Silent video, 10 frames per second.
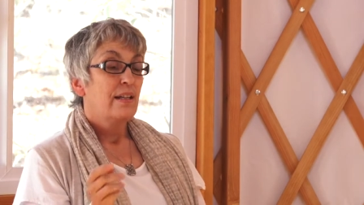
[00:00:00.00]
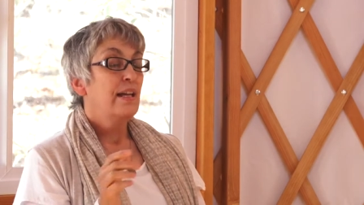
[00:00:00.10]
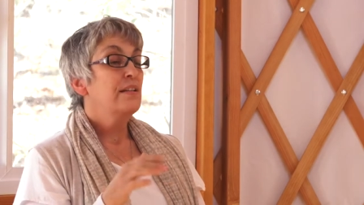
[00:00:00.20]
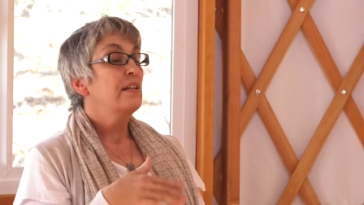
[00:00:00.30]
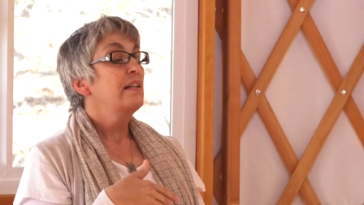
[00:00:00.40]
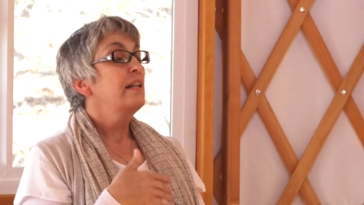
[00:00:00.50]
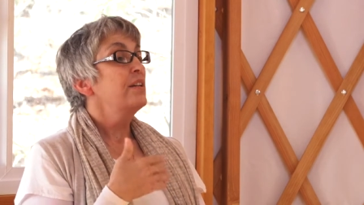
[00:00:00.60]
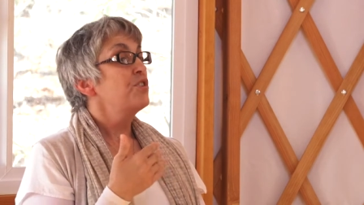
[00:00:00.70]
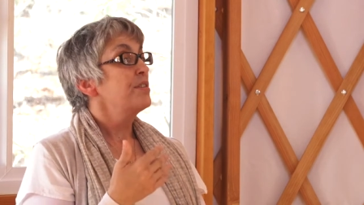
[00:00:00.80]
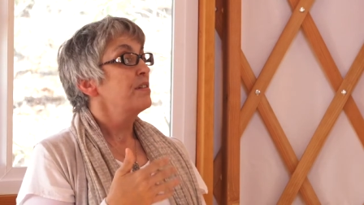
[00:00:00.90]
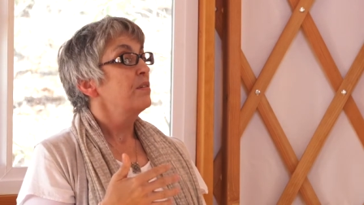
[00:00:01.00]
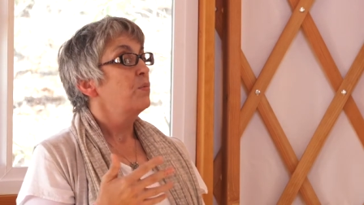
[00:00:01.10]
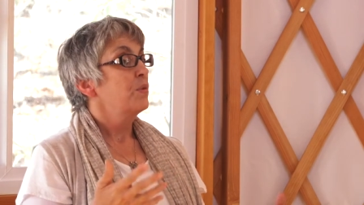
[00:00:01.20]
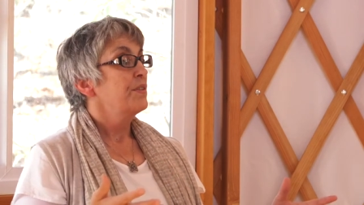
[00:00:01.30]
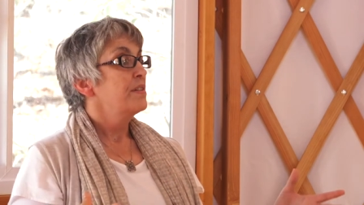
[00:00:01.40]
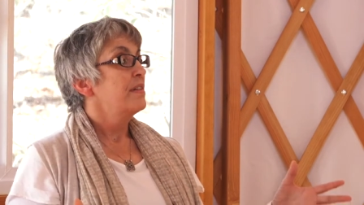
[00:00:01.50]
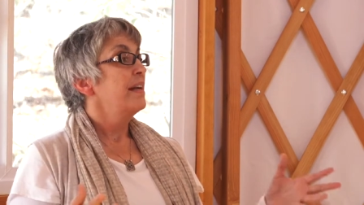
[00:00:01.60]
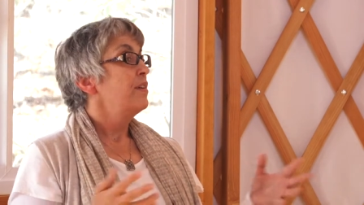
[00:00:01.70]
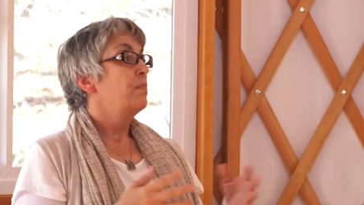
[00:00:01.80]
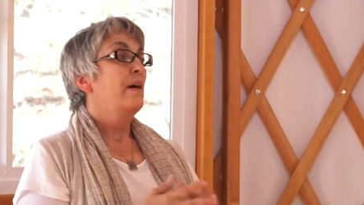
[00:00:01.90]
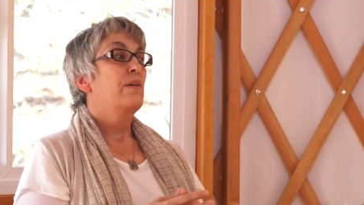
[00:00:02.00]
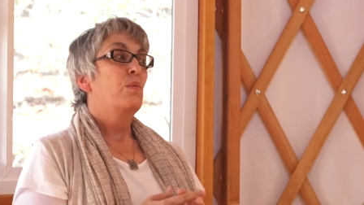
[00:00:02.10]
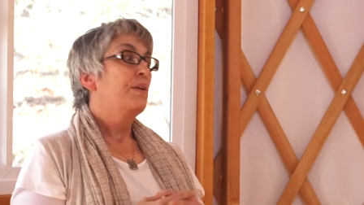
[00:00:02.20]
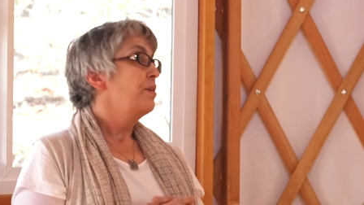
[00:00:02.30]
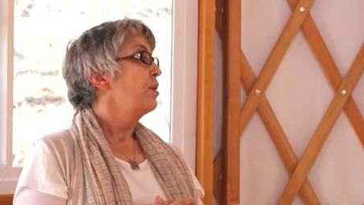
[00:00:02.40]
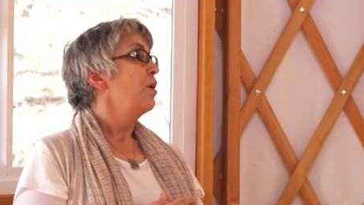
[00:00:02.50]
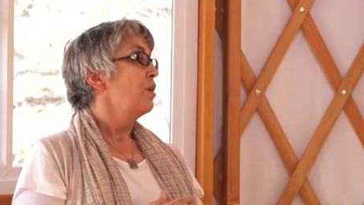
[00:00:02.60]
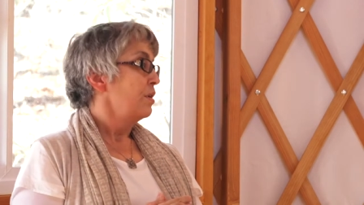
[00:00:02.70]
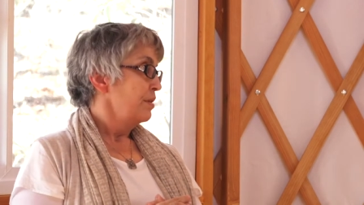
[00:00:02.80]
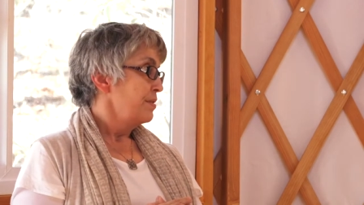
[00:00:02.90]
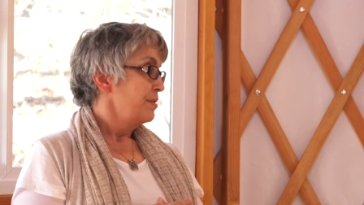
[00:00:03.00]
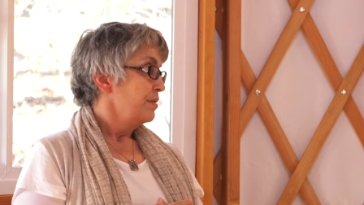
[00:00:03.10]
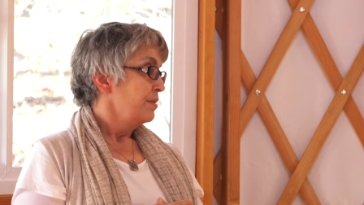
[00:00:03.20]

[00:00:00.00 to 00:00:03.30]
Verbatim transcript: And lineages in the world today, no matter what they're called,